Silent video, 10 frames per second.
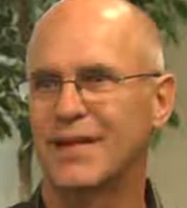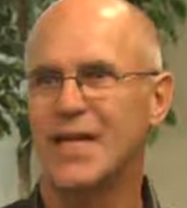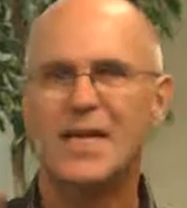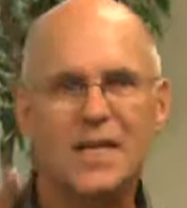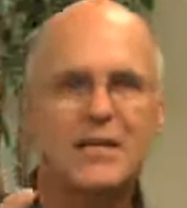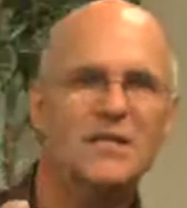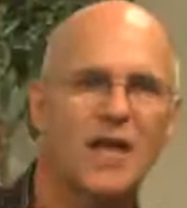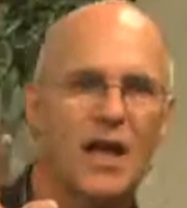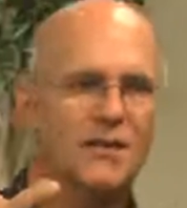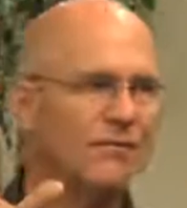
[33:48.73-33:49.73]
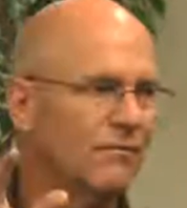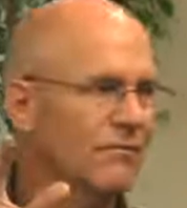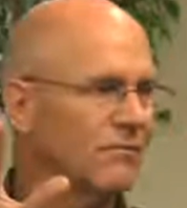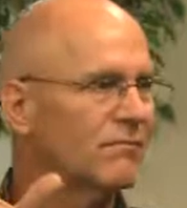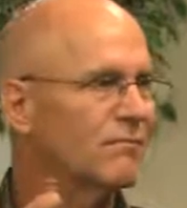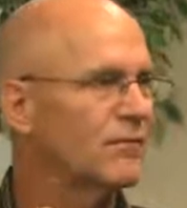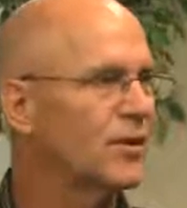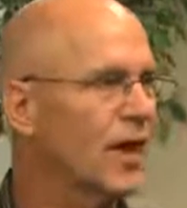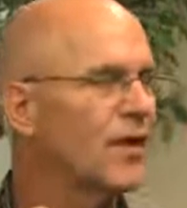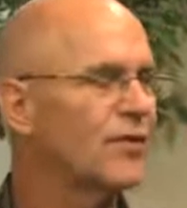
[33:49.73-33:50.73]
And he does that,
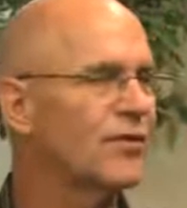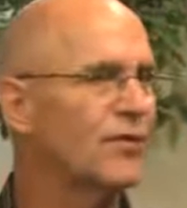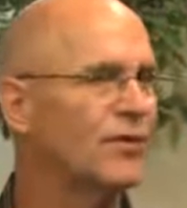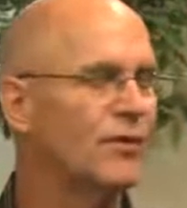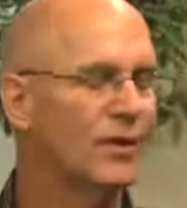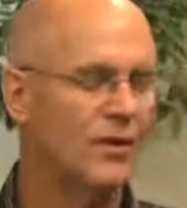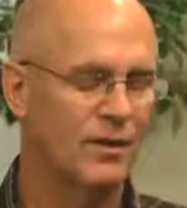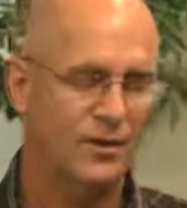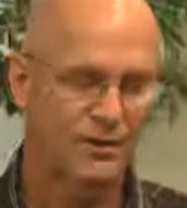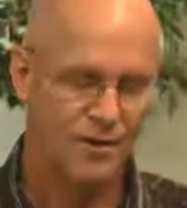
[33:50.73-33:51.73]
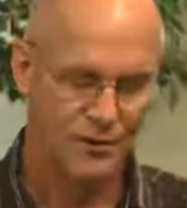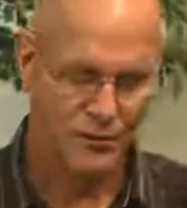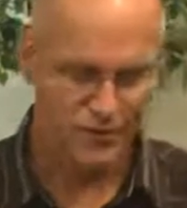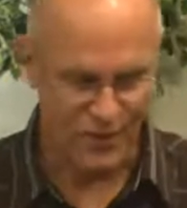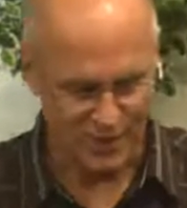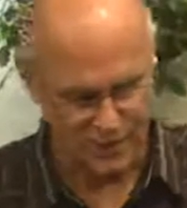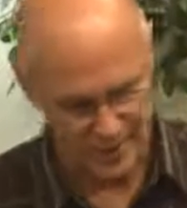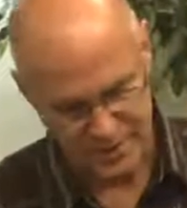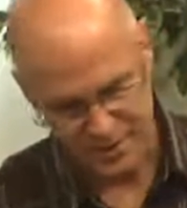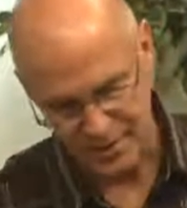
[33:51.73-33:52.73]
okay, through
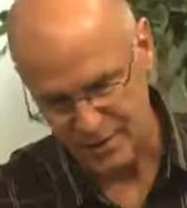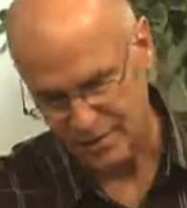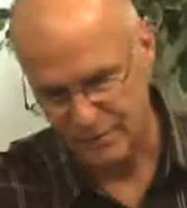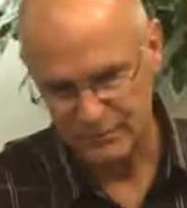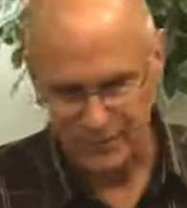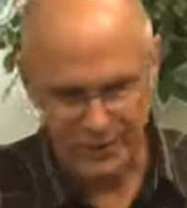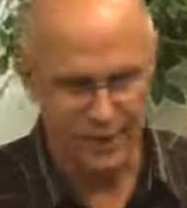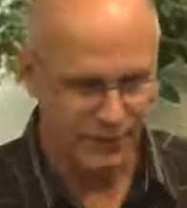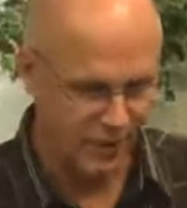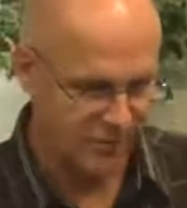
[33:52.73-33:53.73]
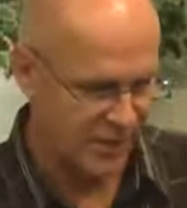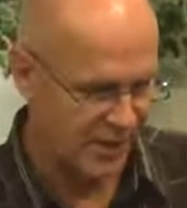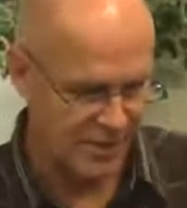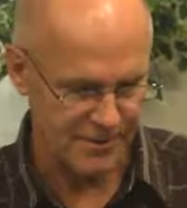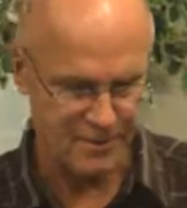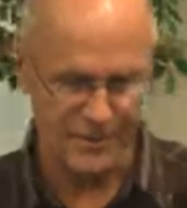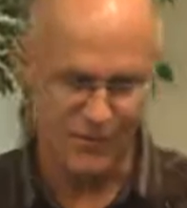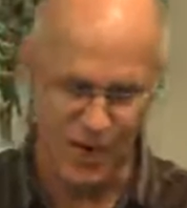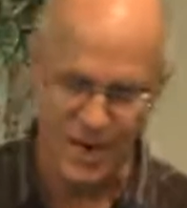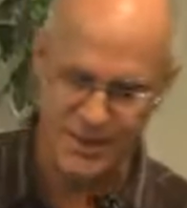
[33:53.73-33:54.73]
various literary
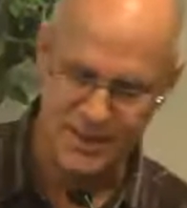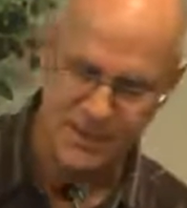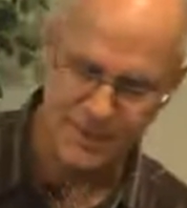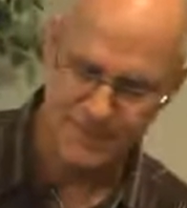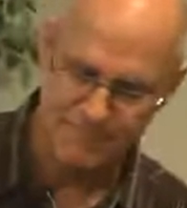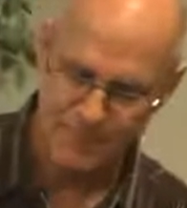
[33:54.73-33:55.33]
devices.